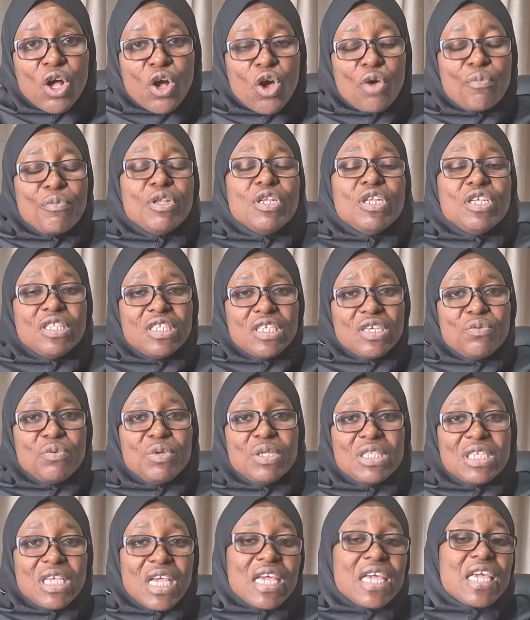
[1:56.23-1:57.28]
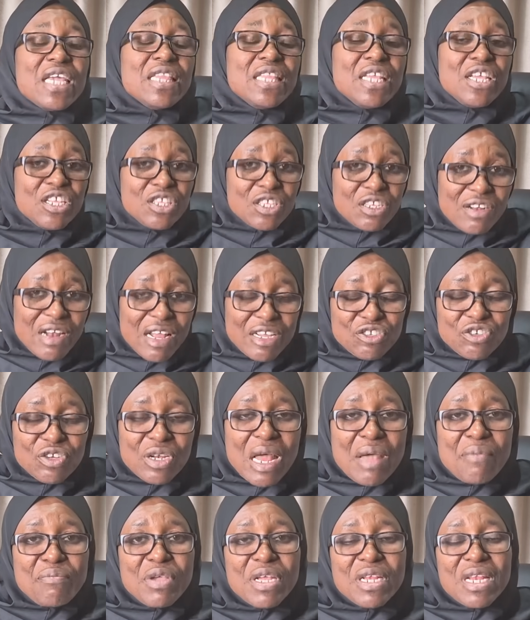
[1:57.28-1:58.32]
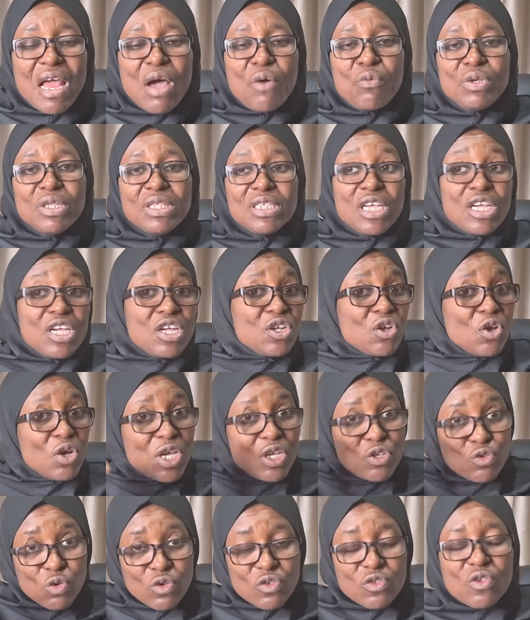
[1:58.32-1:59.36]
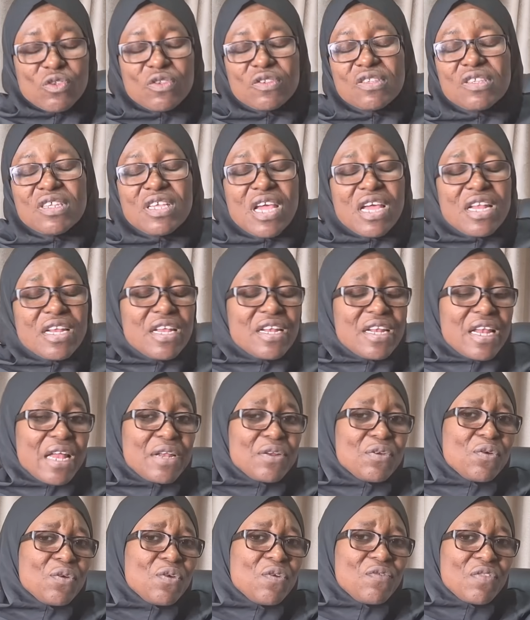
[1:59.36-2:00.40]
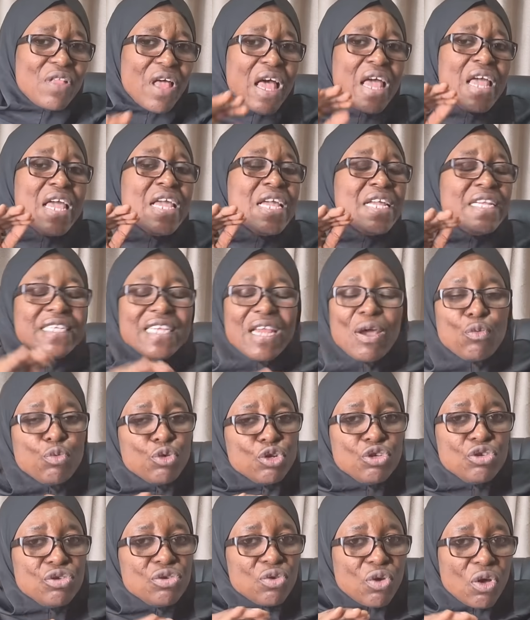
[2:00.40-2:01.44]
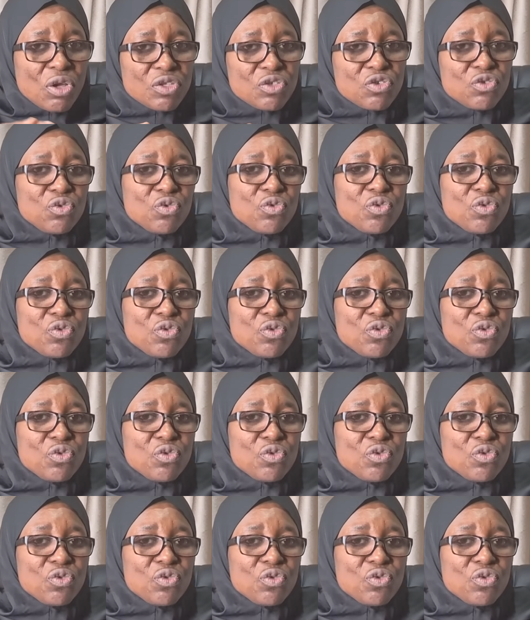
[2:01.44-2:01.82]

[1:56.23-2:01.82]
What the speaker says: community will take it, the international media will take it. It was on CNN and all of that. They would not